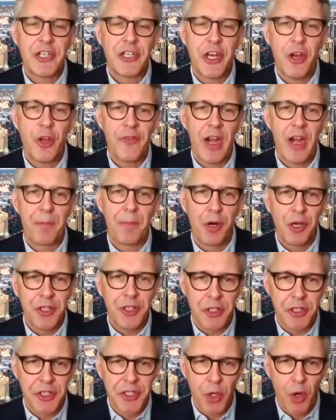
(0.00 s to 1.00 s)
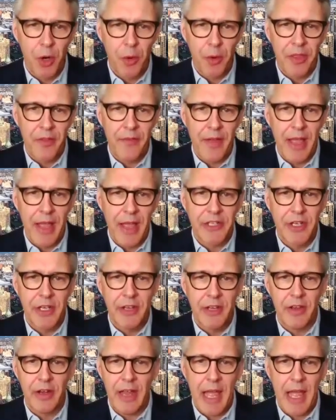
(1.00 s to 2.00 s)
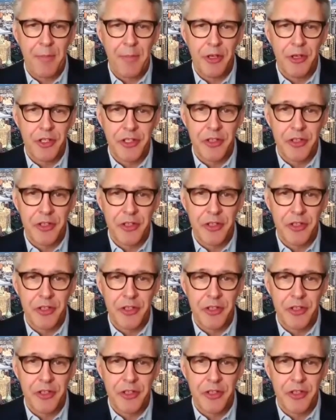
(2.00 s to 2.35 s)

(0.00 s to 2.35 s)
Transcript: I know you've got a personal story with the vaccine that happened